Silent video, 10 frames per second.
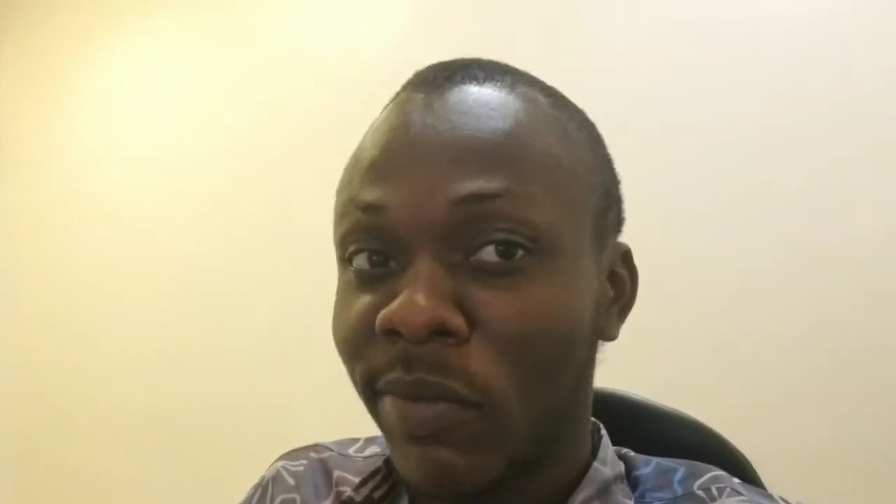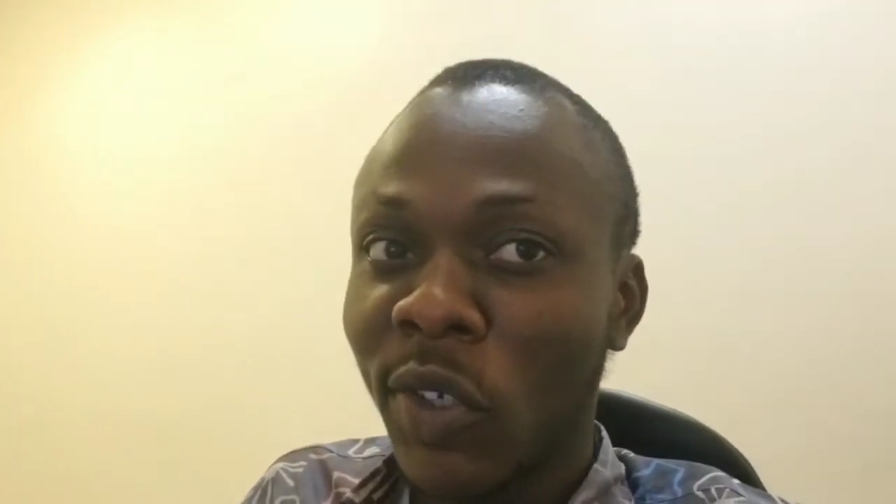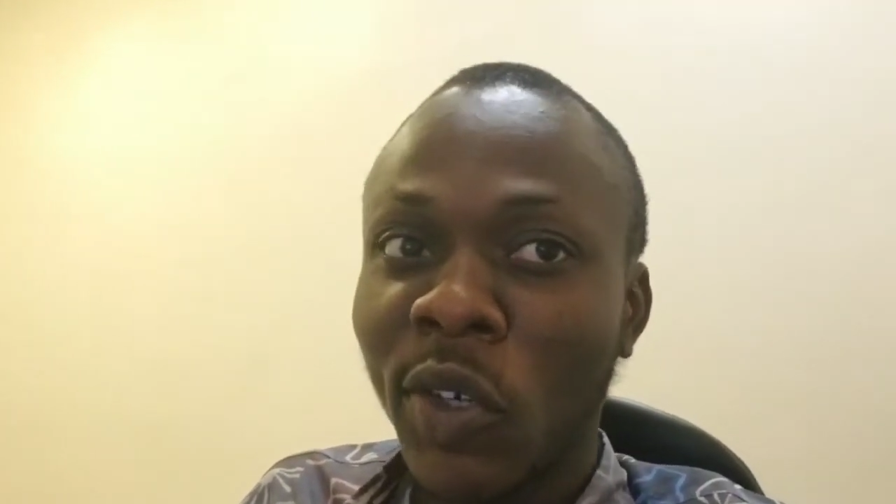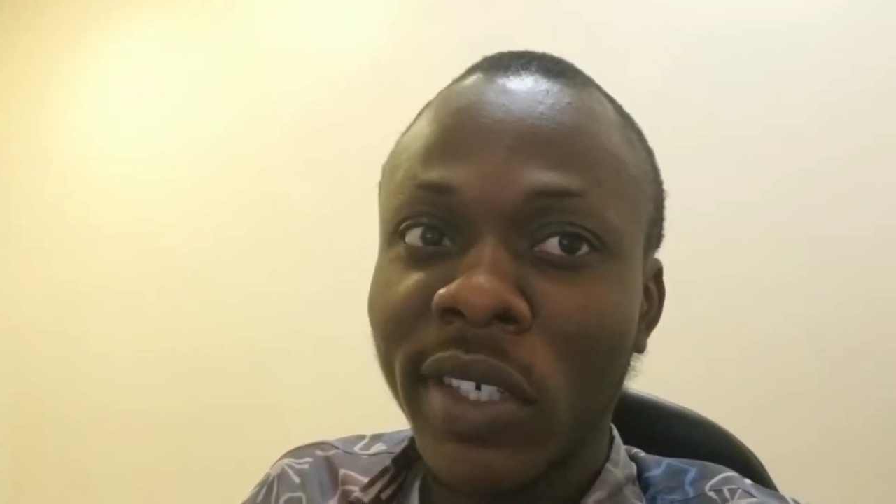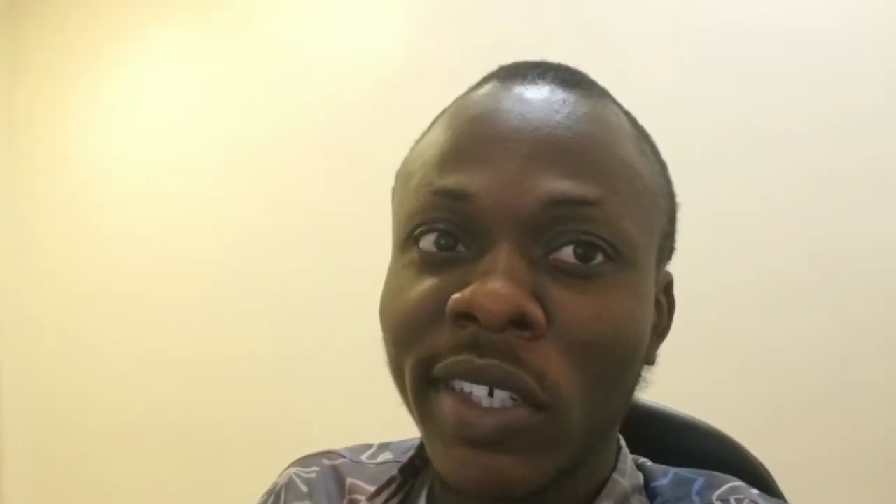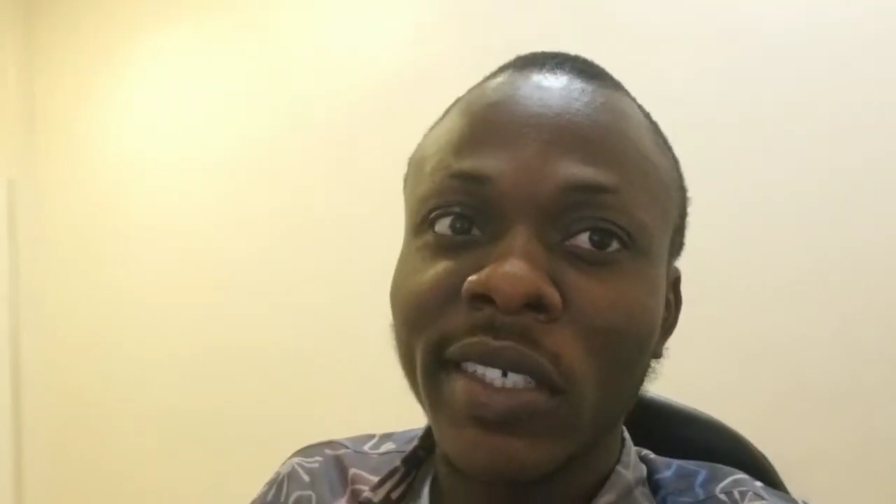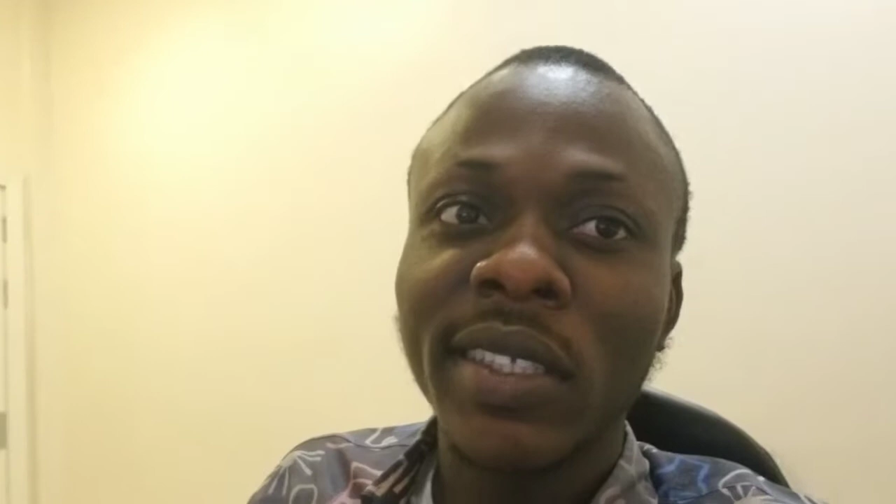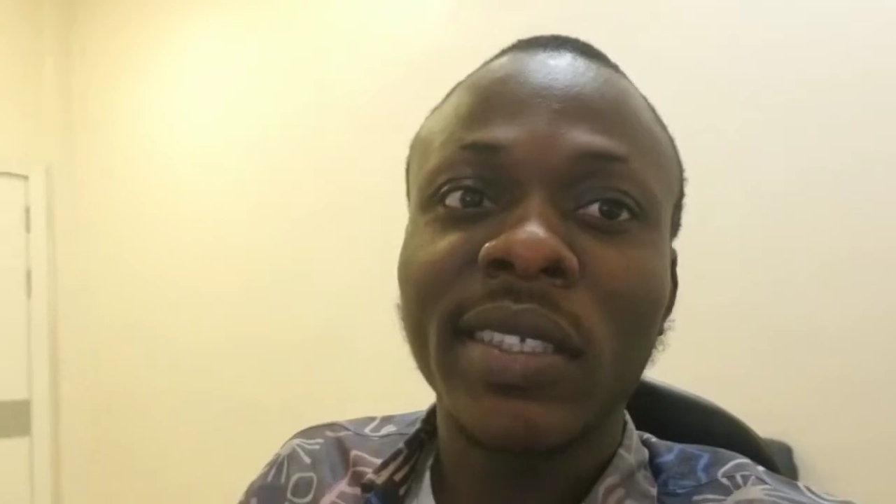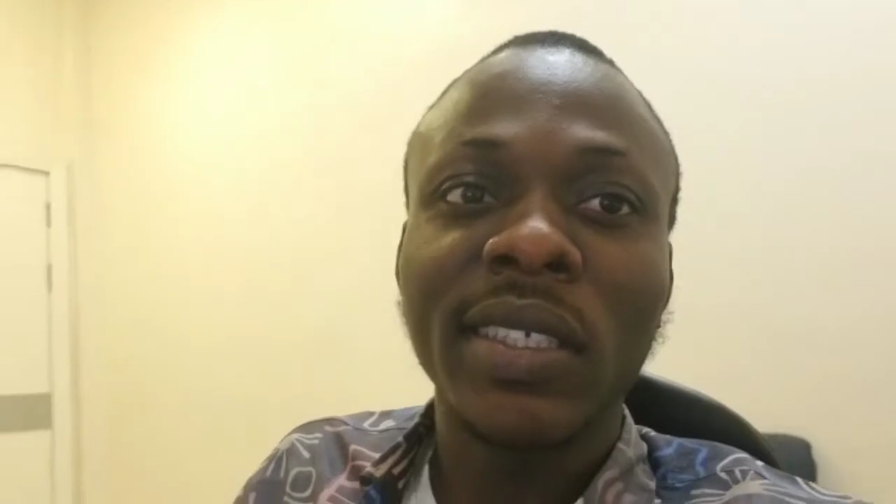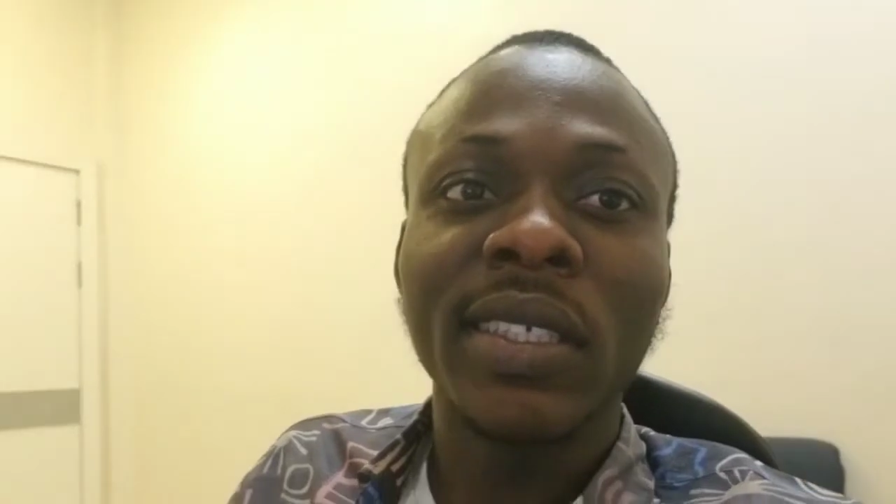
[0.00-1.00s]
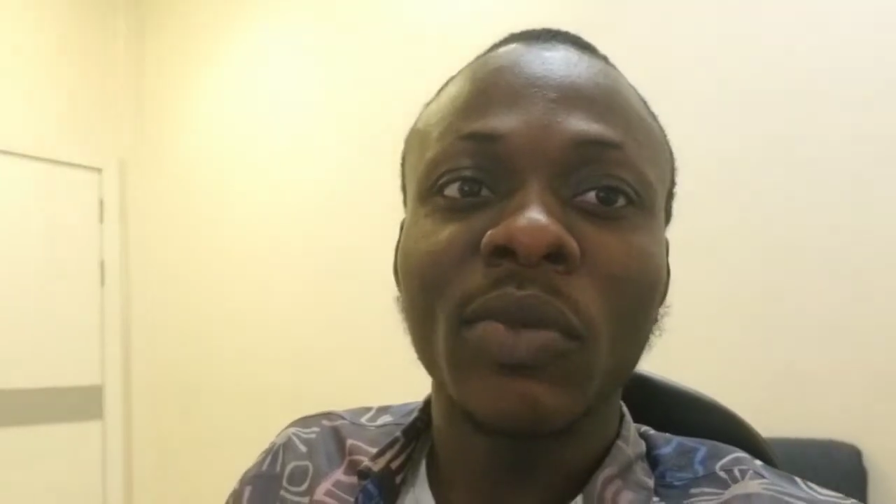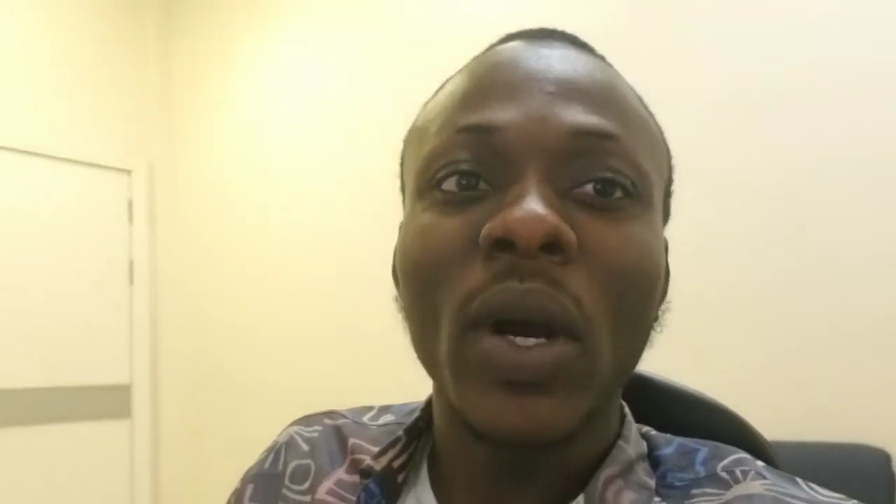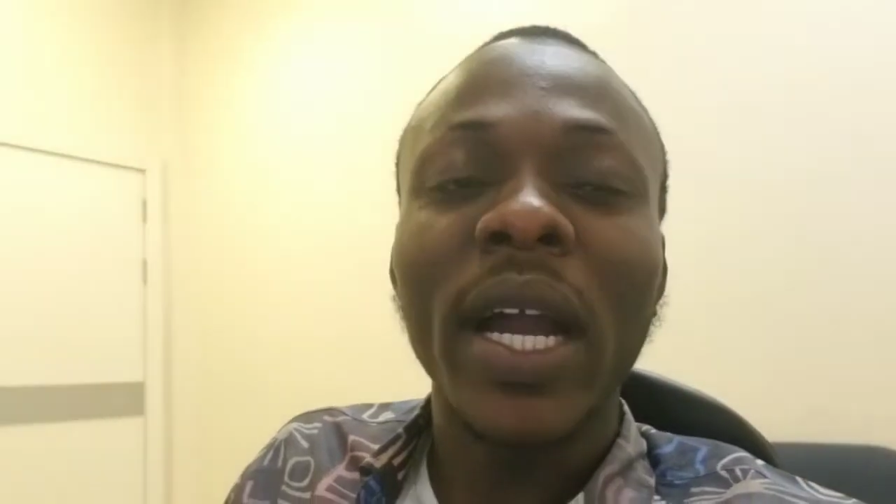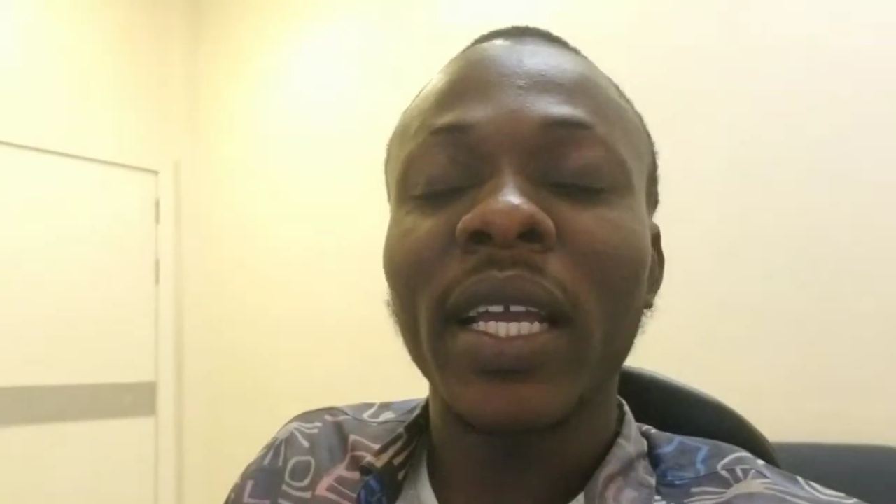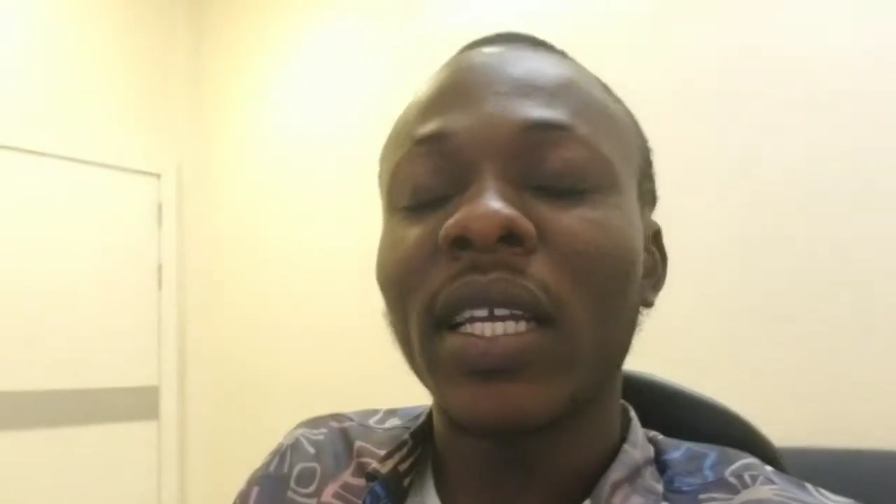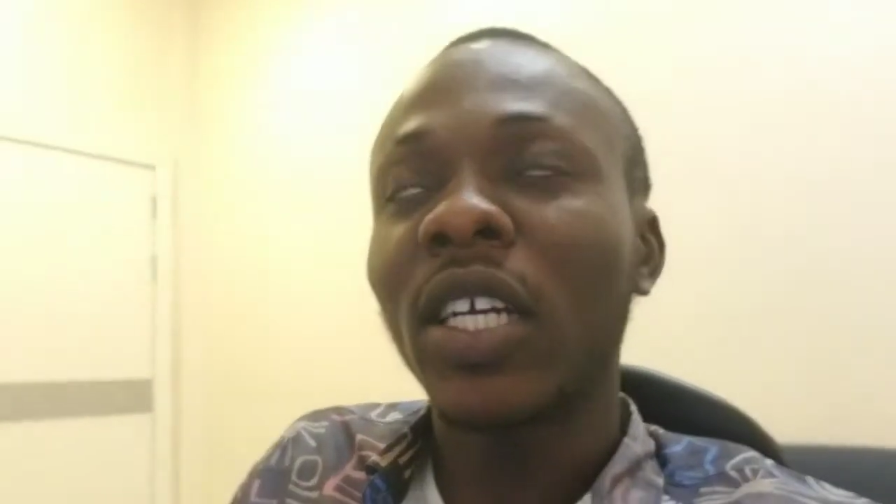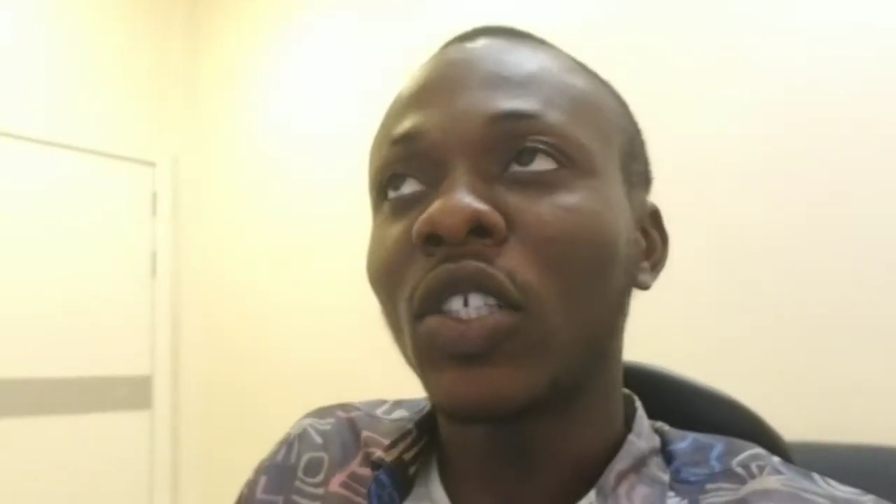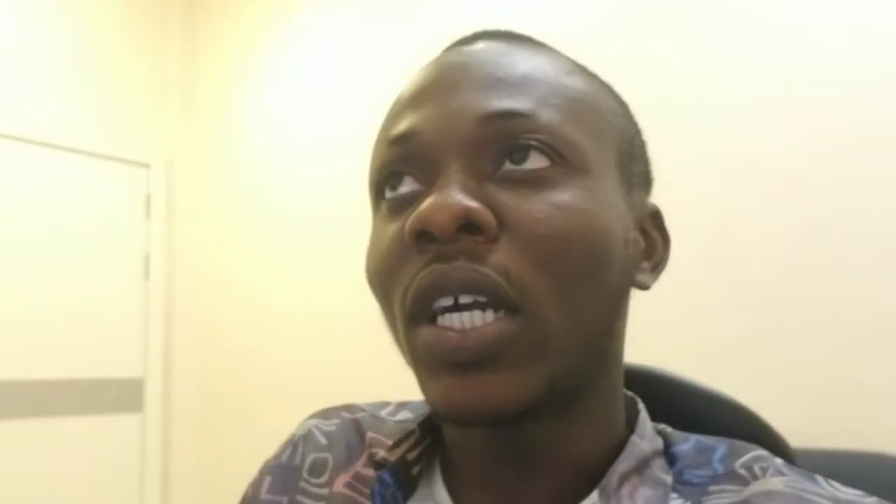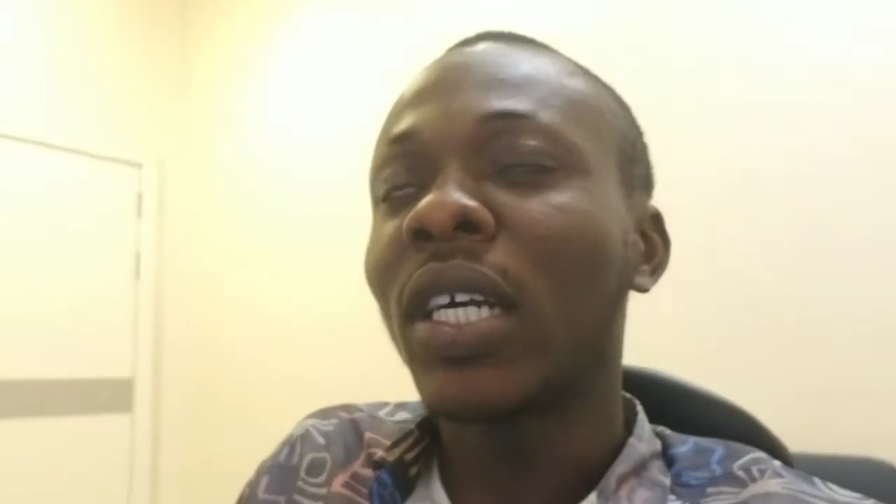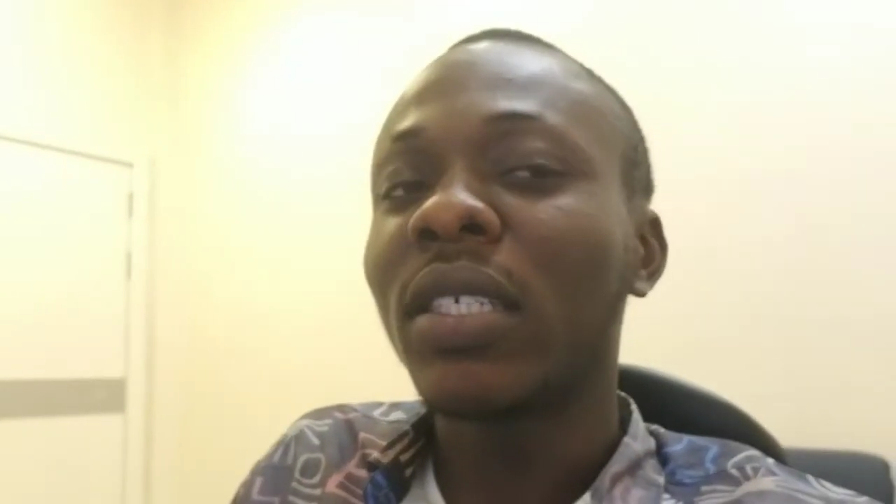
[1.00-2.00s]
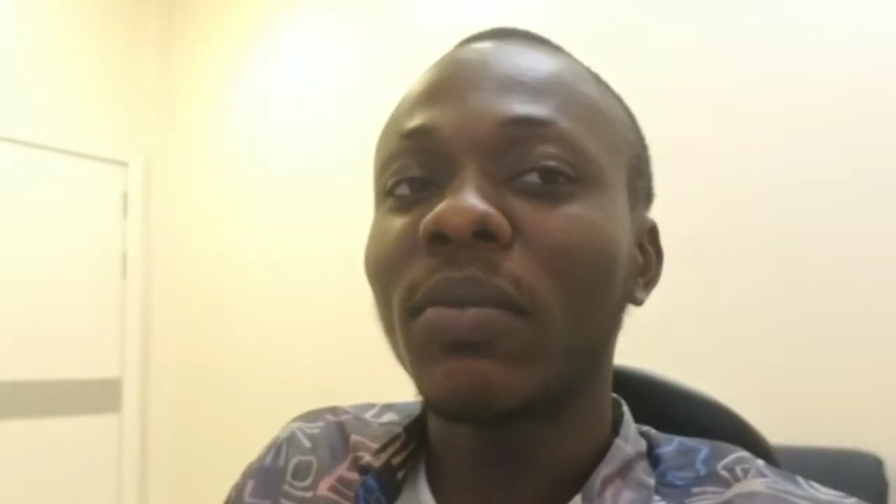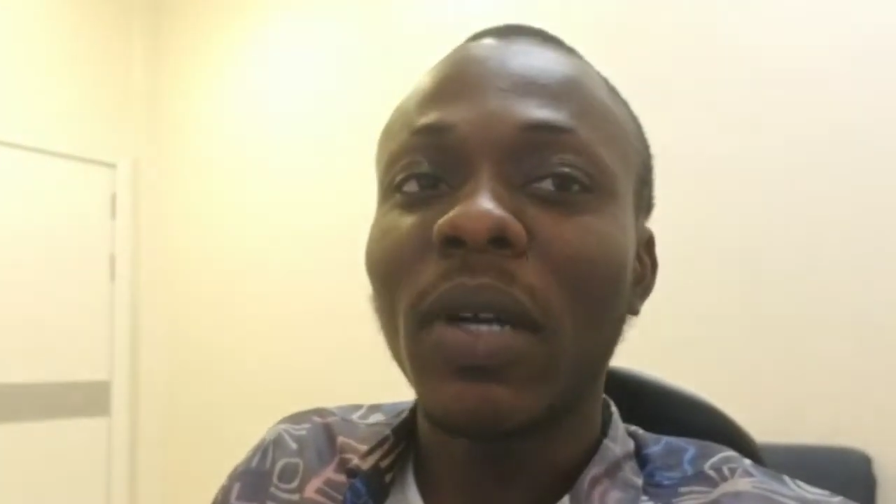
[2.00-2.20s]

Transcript: your credits in WAEC and you had